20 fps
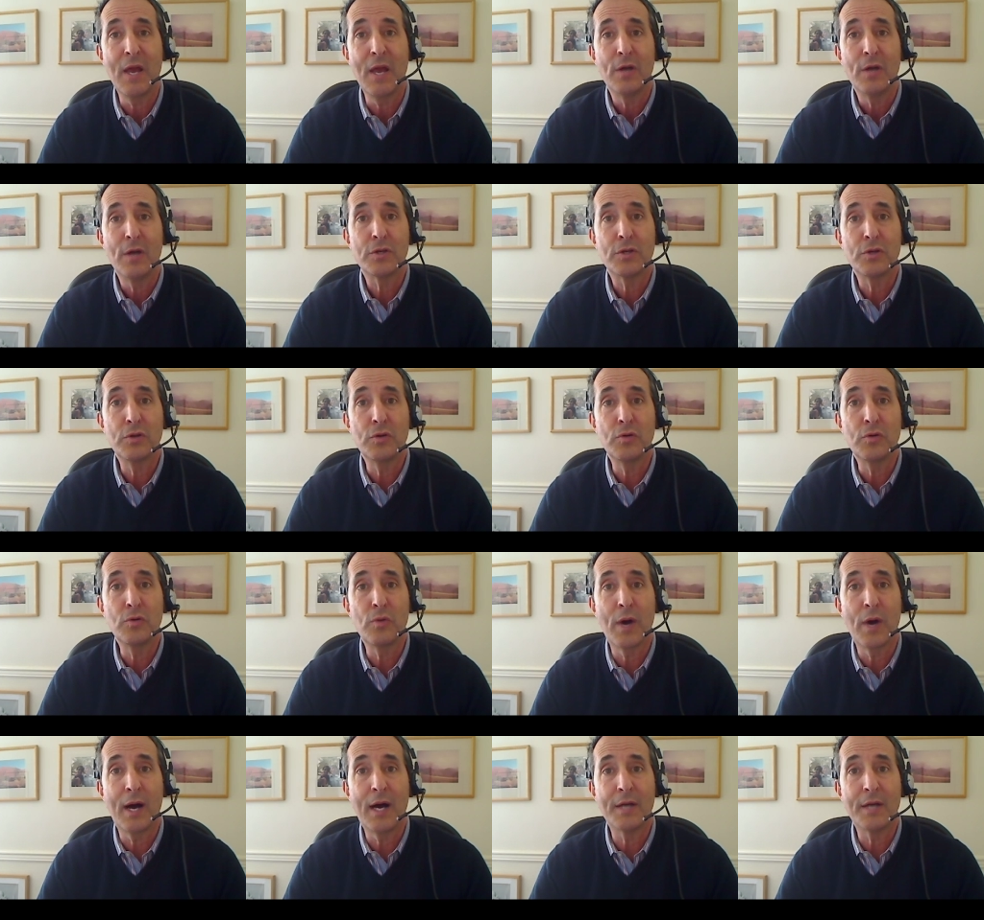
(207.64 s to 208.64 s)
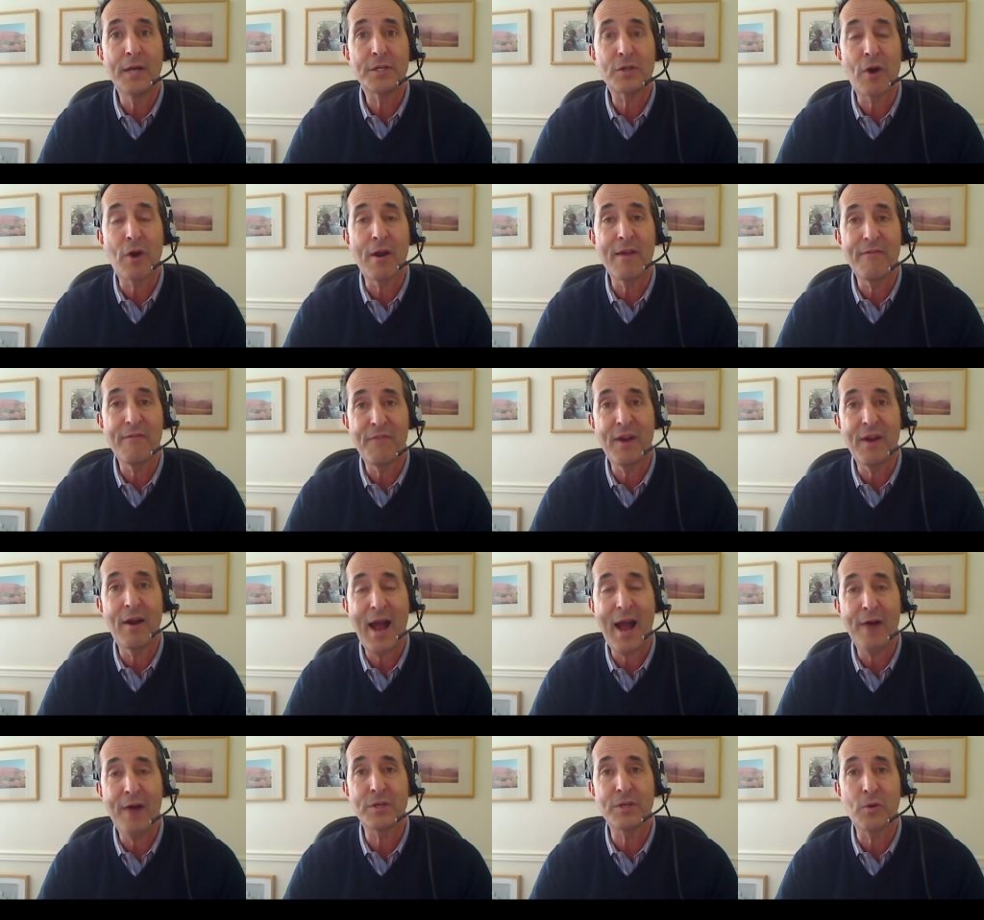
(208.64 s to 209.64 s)
to start a fair
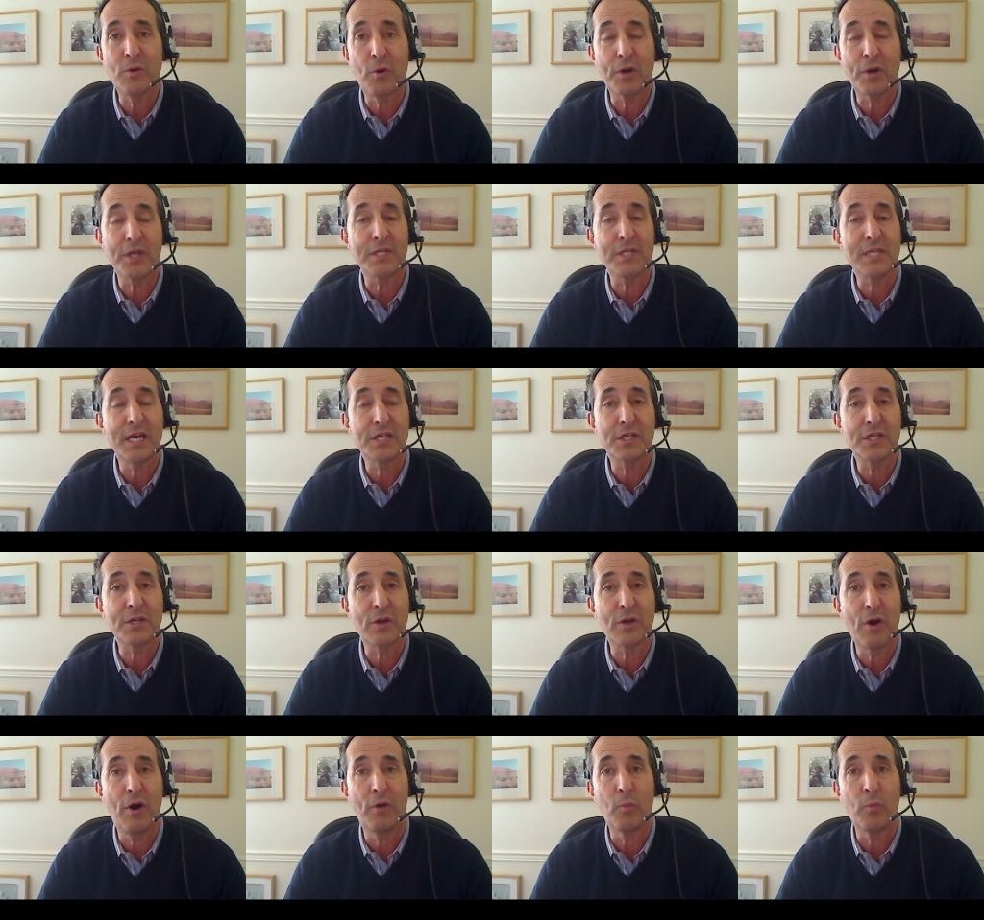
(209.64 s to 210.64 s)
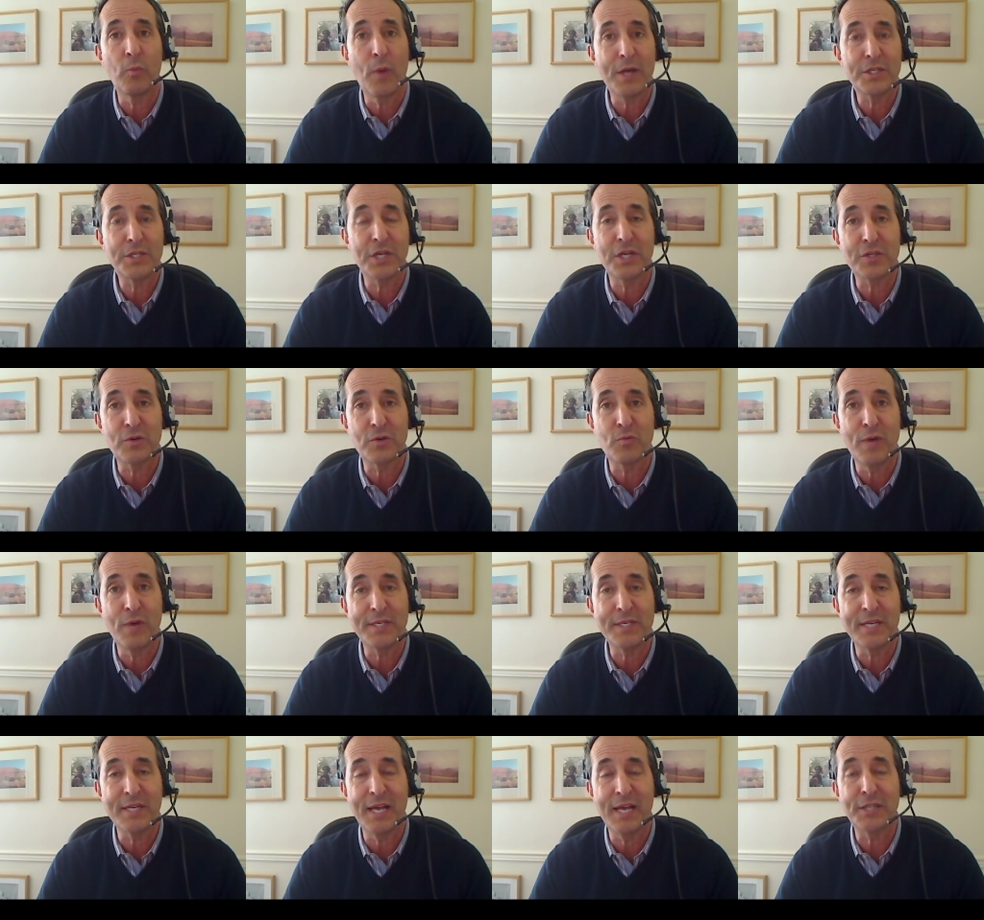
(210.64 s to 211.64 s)
housing organization called Westchester
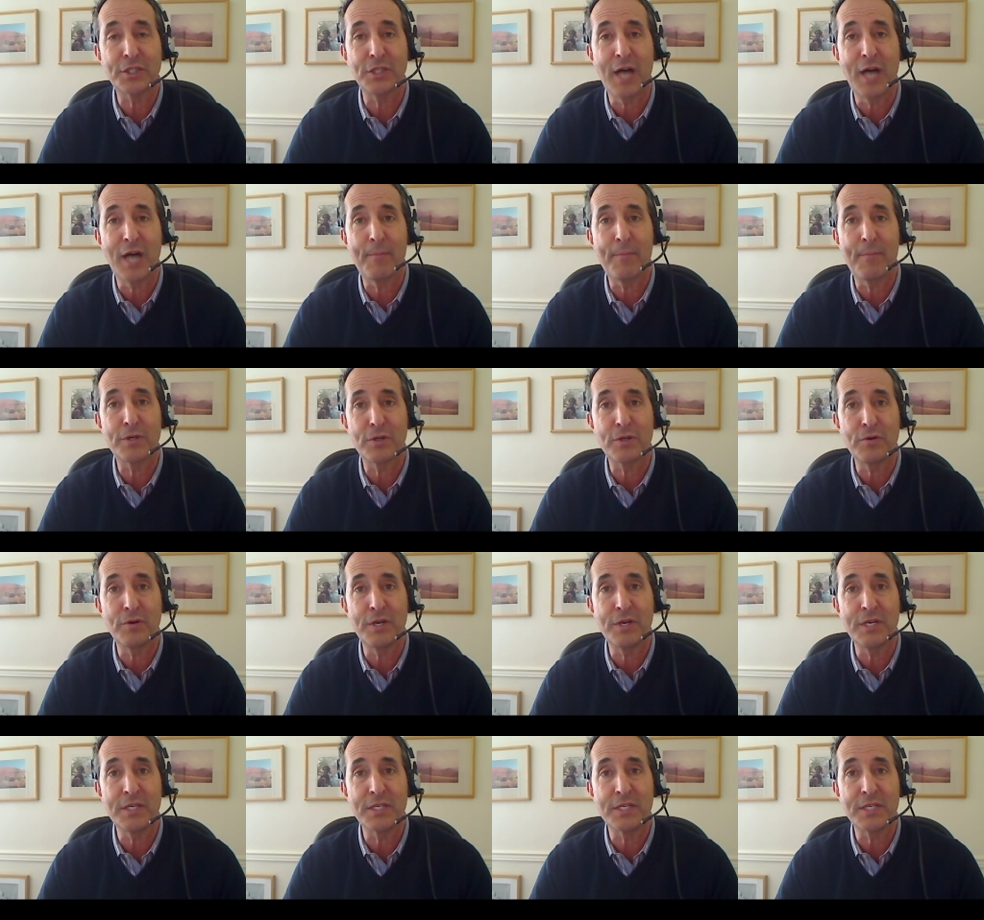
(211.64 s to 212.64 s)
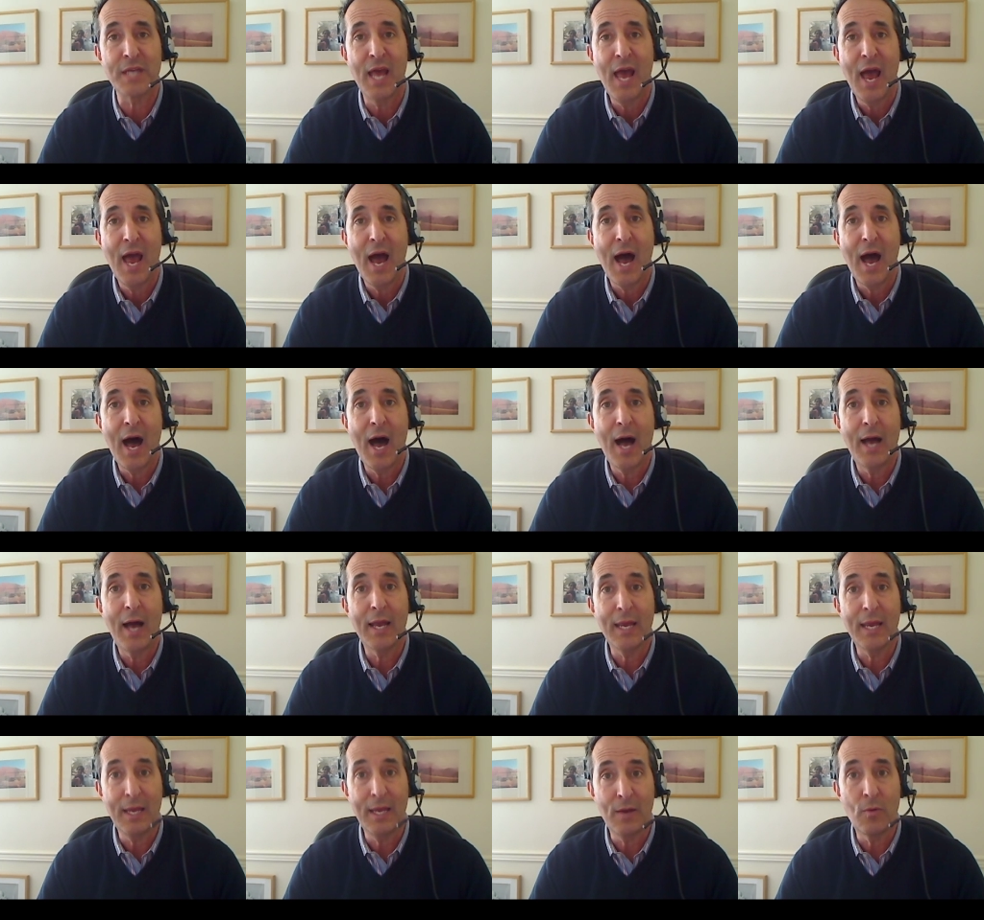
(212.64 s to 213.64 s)
Residential Opportunities
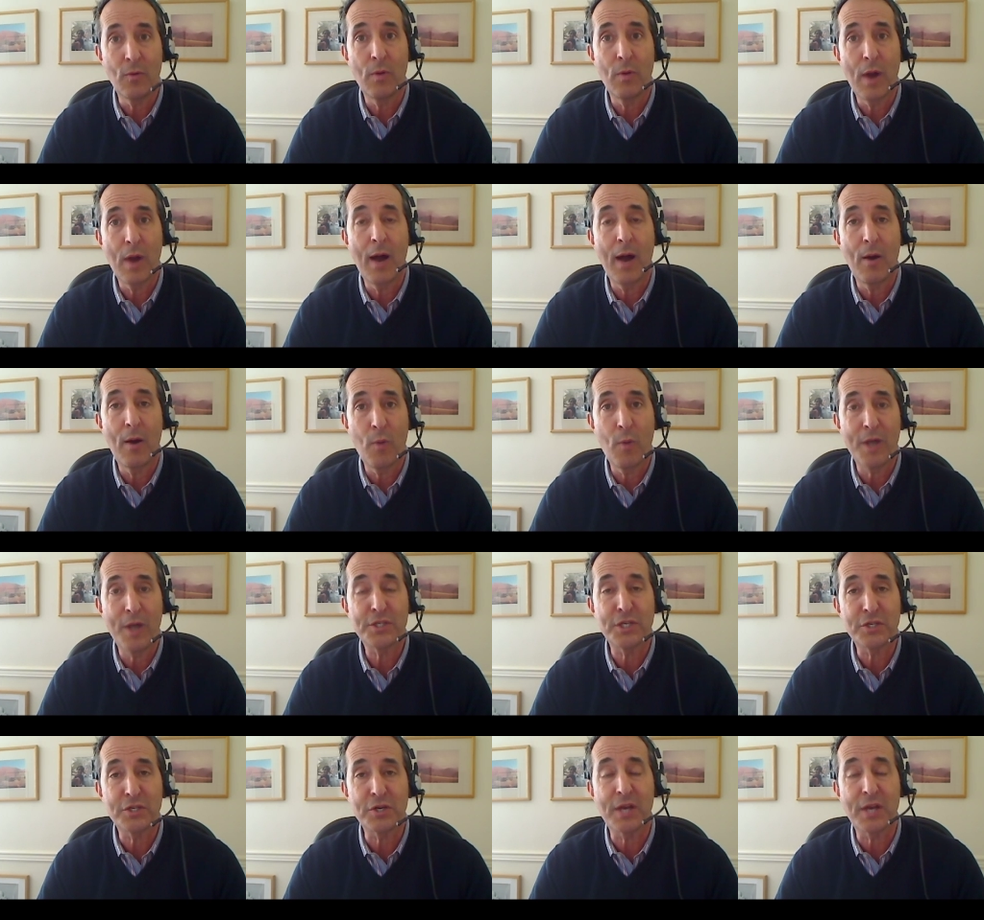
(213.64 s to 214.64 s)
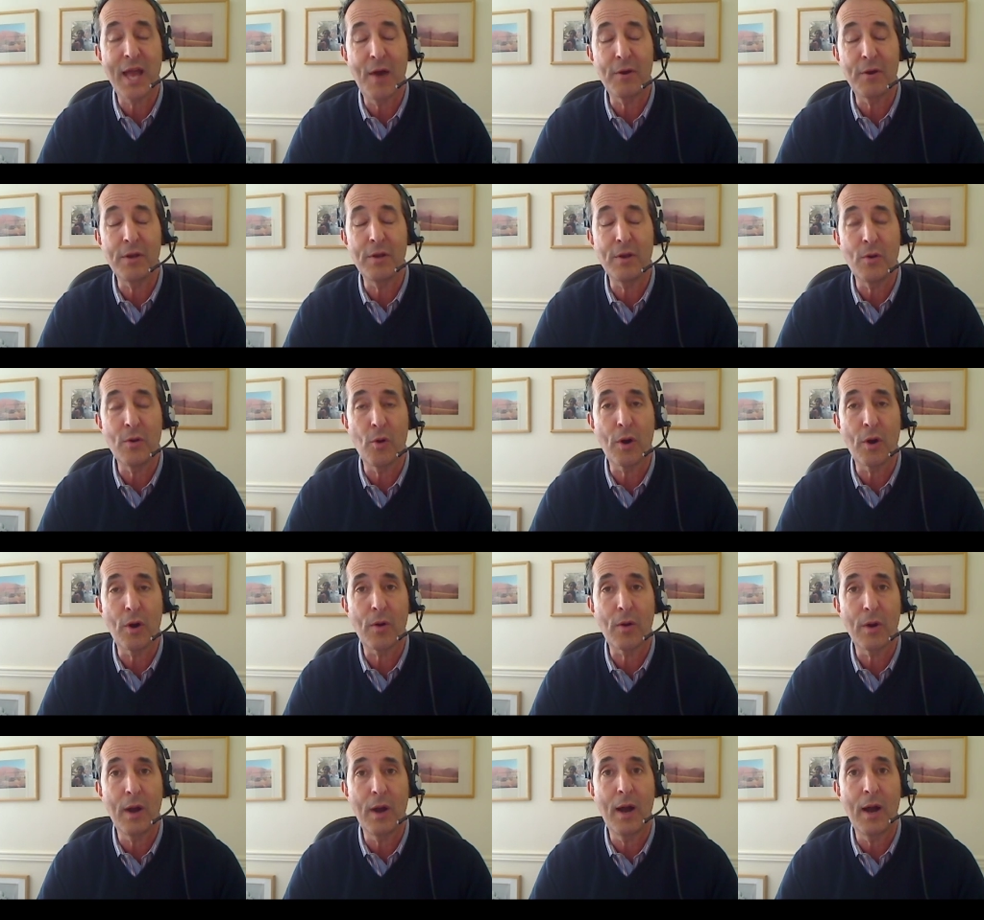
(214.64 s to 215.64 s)
in Westchester County, New York,
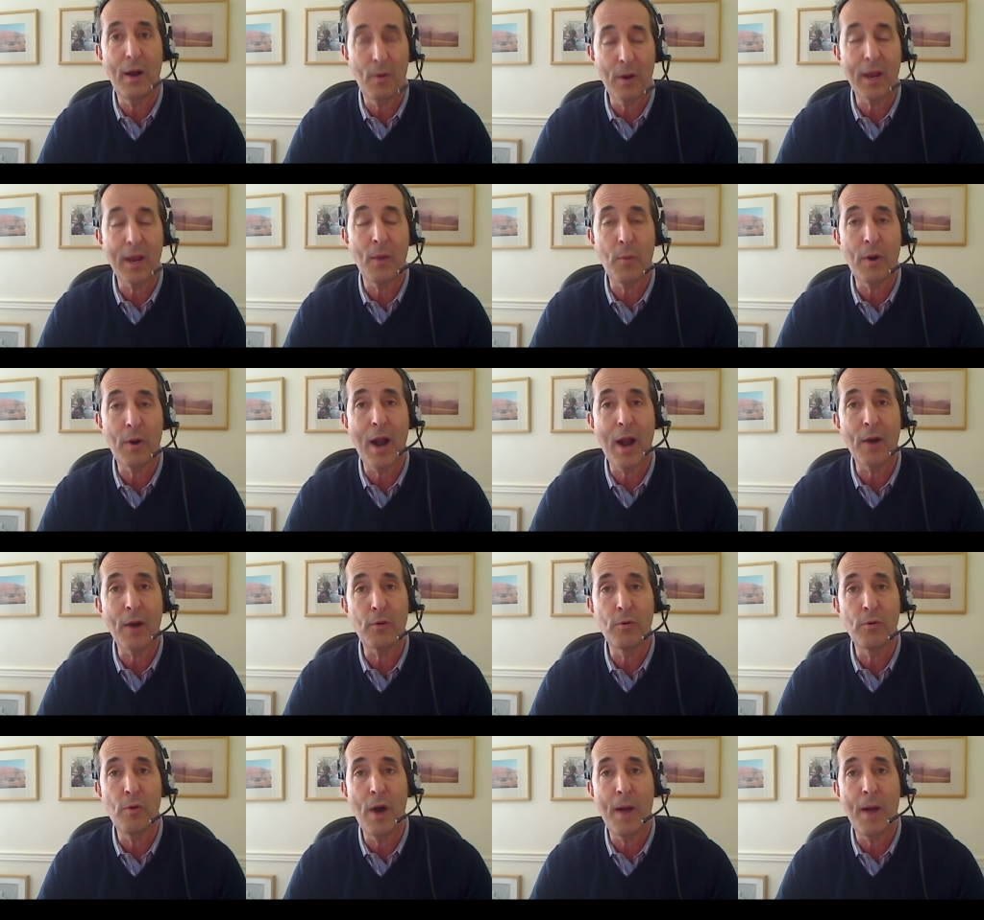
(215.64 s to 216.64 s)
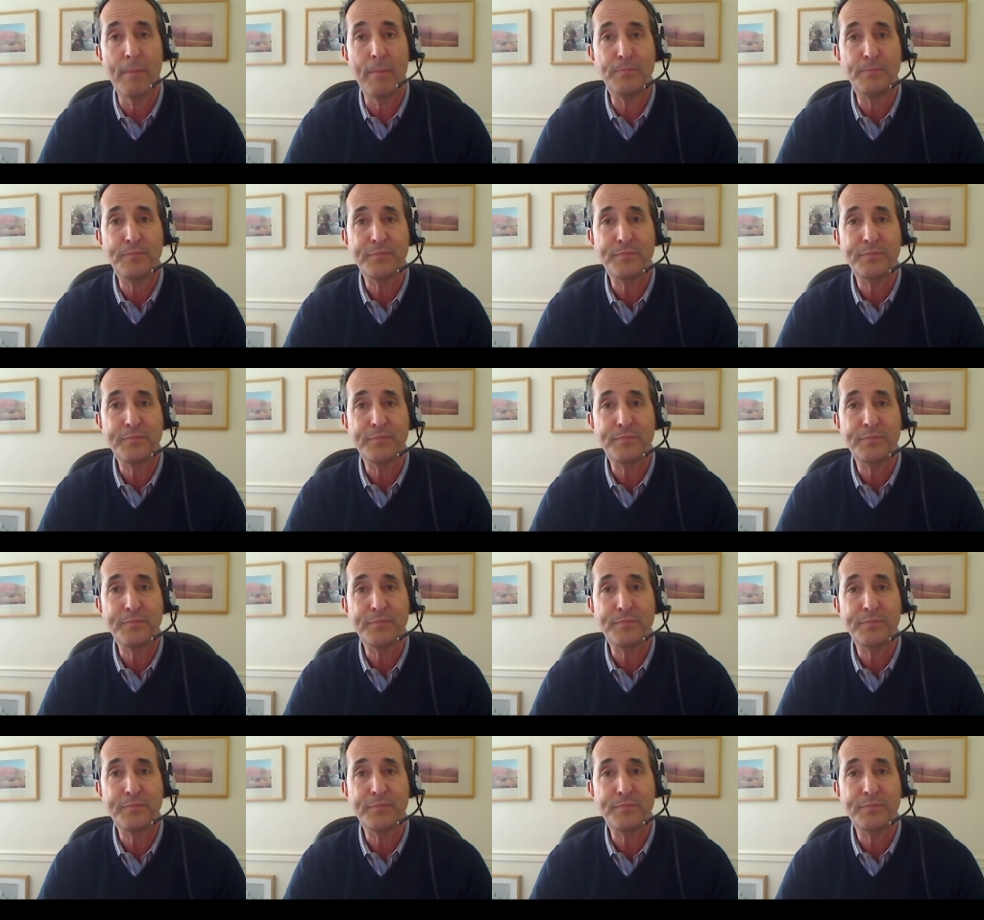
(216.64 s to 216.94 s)
again, where I grew up.